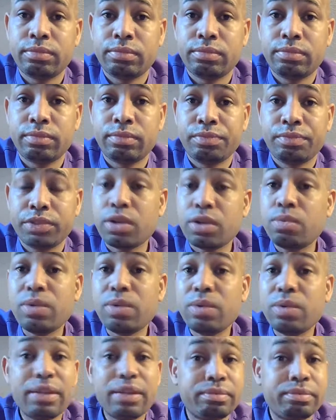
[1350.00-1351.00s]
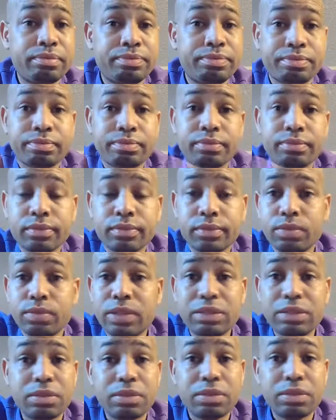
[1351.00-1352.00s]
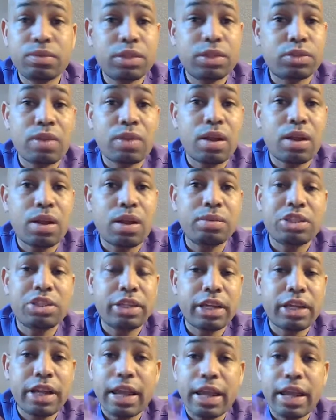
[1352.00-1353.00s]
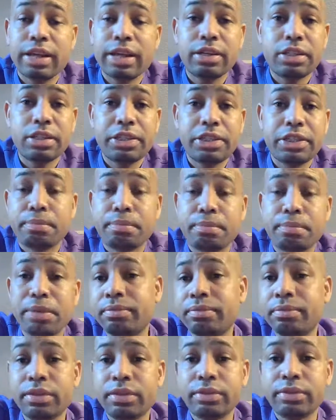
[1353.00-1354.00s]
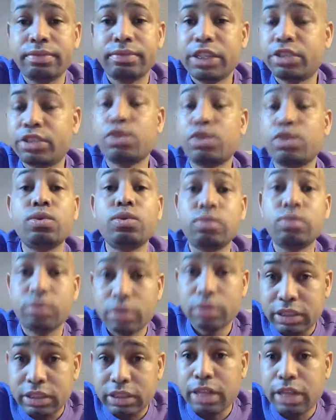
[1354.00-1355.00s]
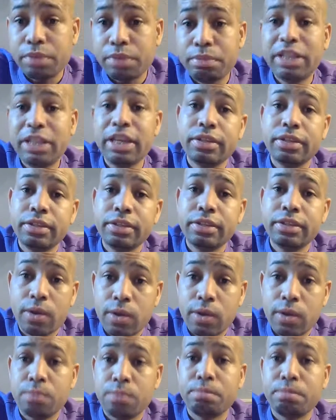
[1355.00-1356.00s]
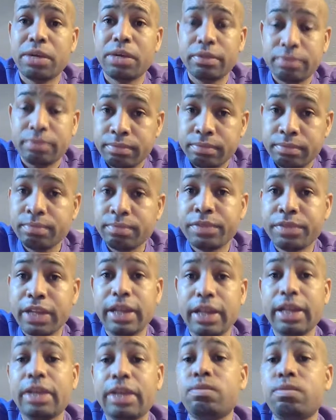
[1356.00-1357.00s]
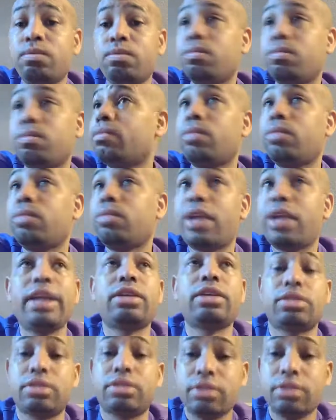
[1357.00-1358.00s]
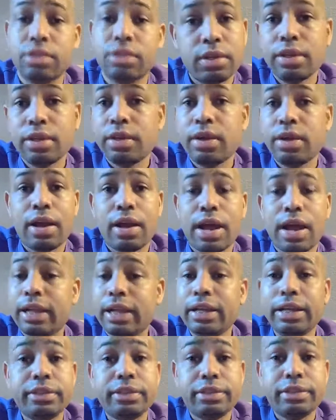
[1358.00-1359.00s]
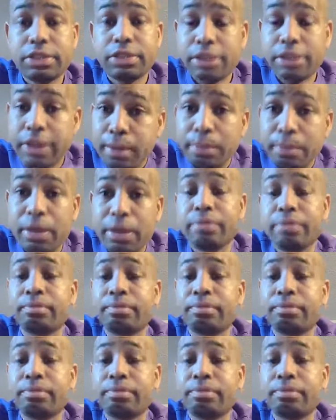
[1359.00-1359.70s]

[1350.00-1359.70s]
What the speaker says: So what? What's wrong with the share? They added the share button. It's cool. Instead of me hitting the home button and hitting X, I can hit the share button.